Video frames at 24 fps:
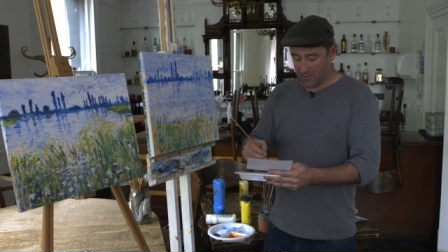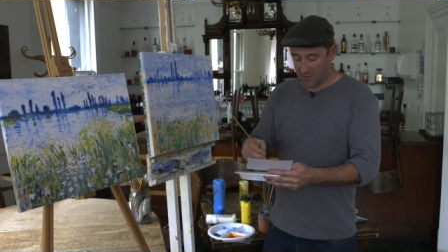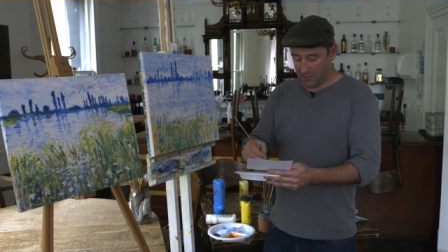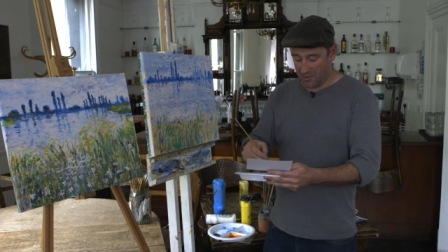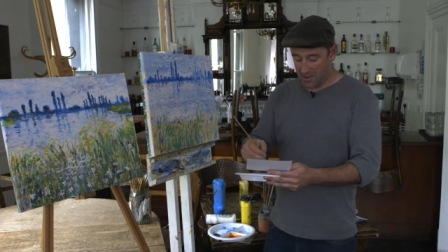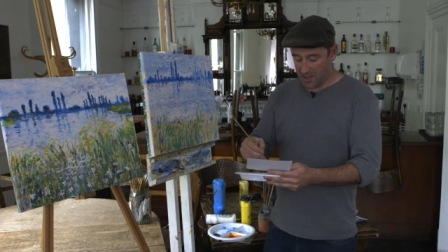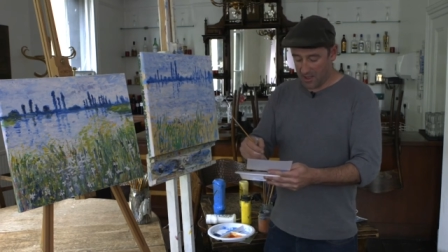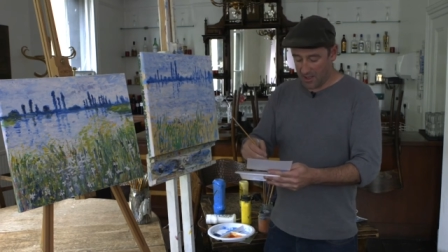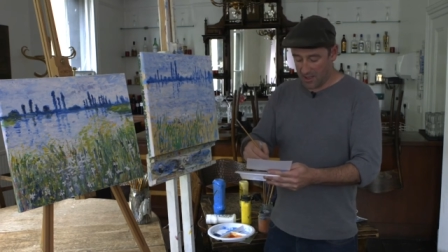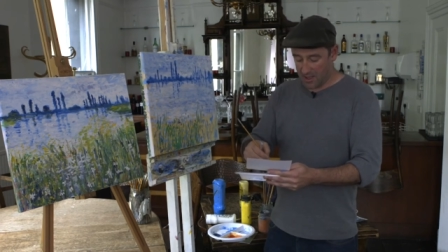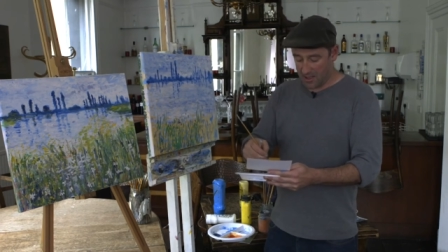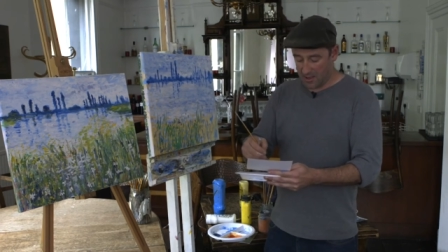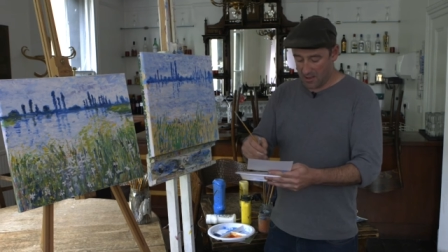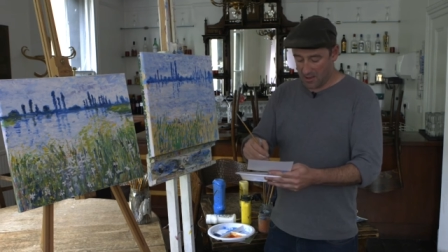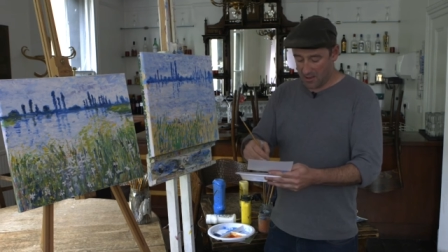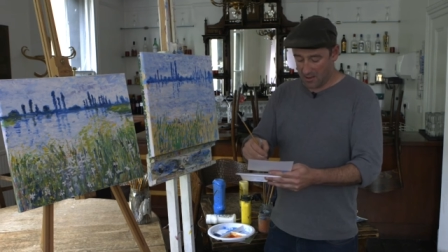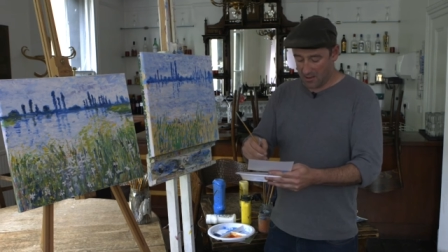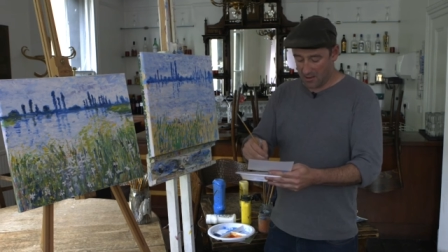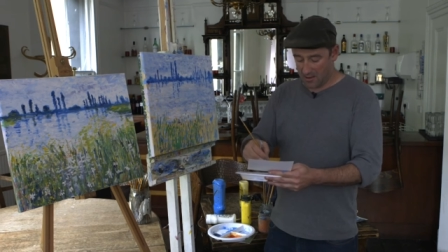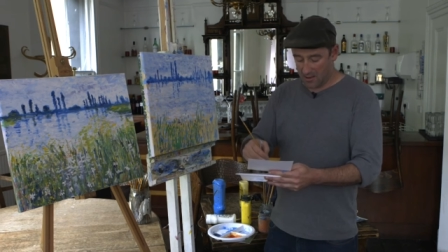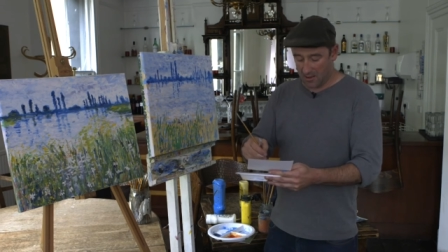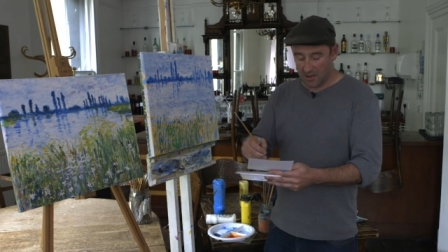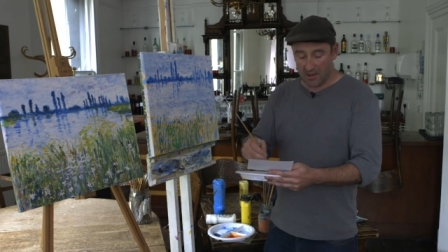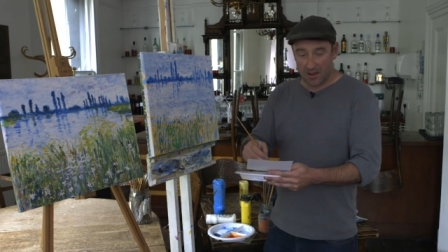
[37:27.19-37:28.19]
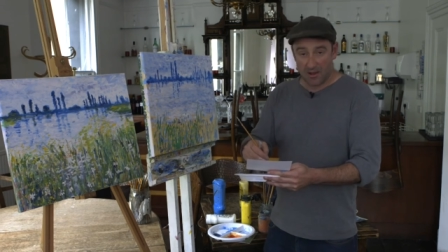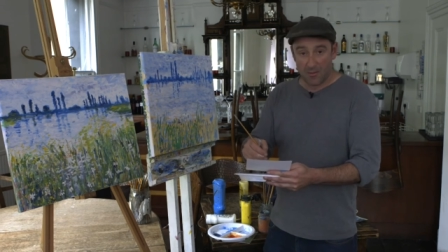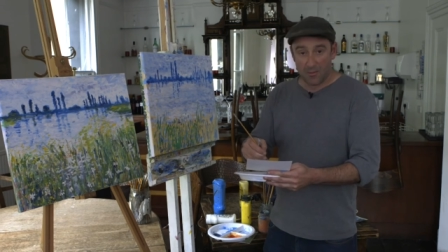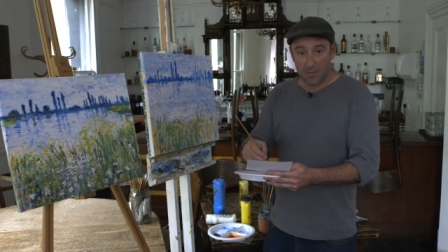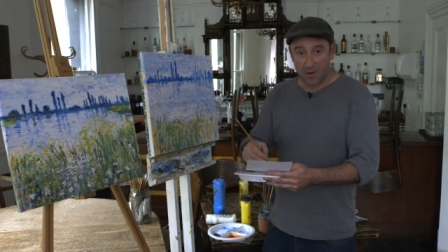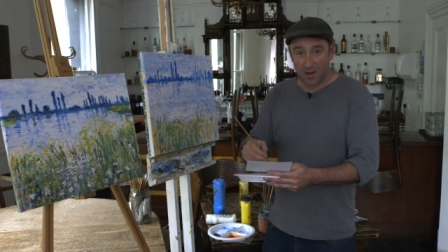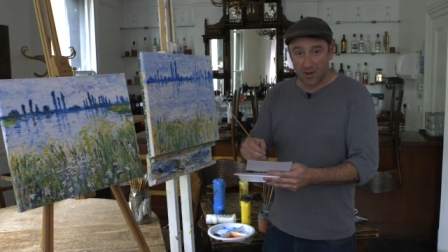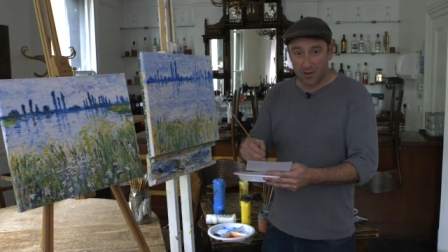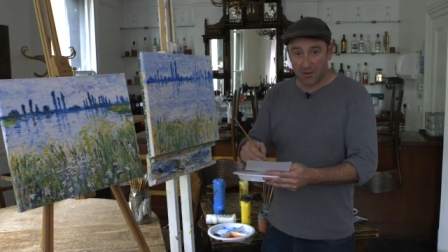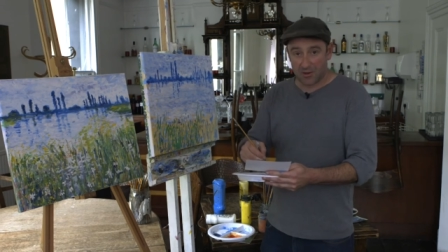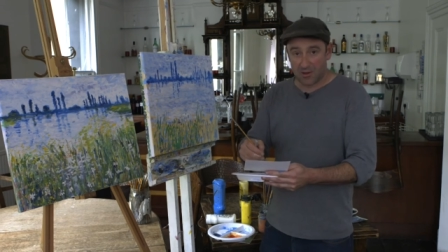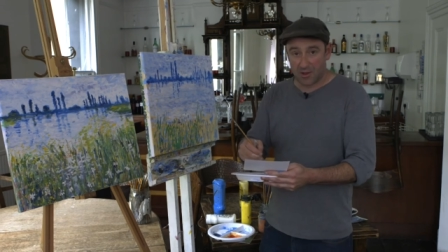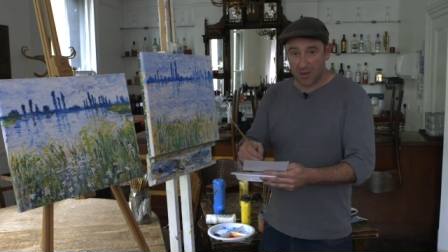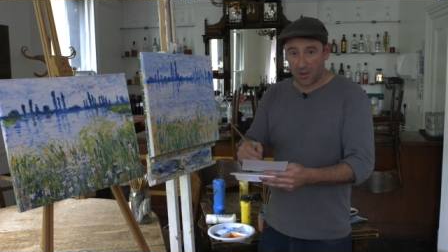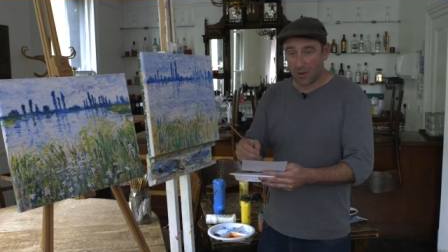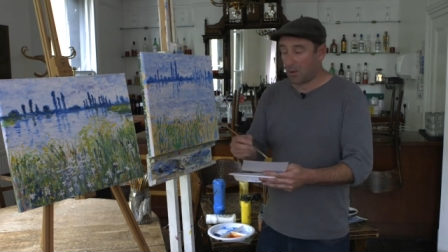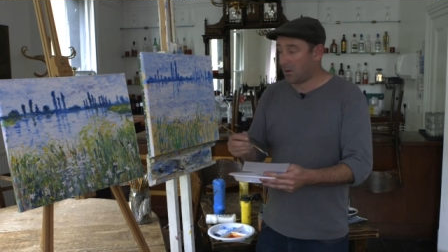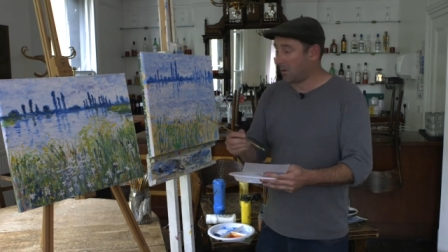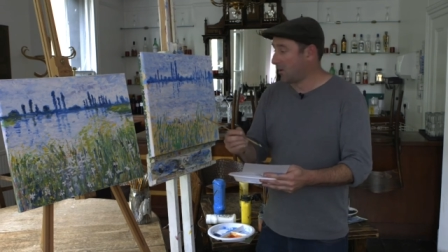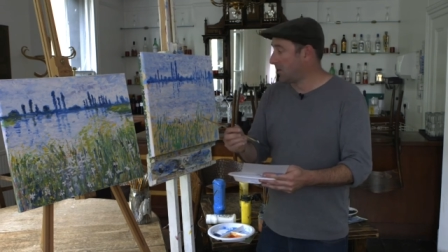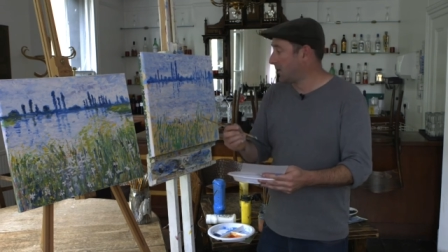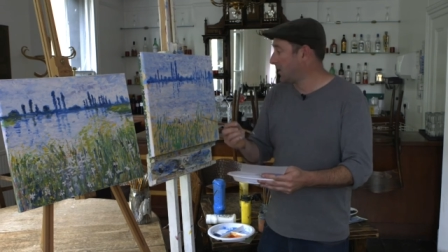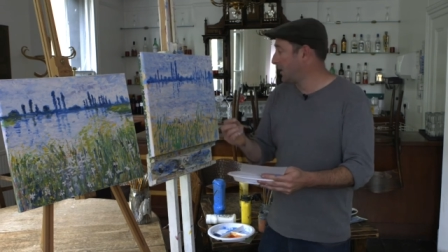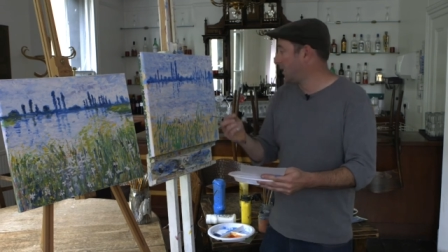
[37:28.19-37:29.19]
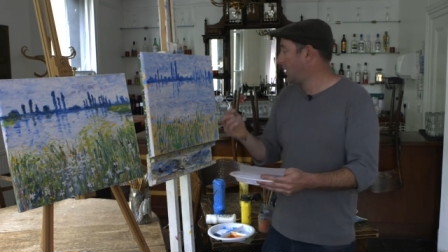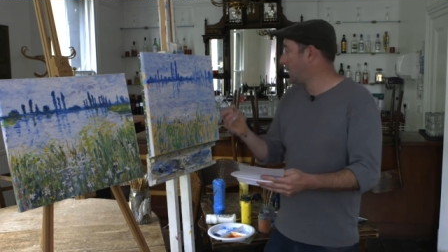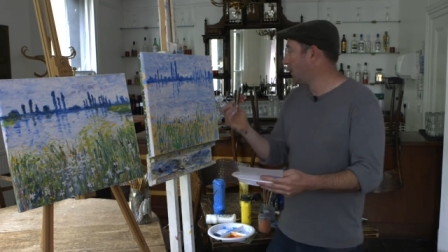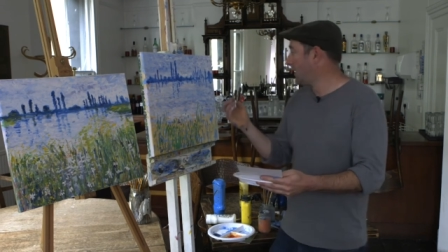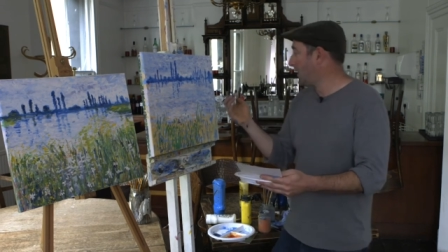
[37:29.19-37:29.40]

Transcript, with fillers: green, blue's cool.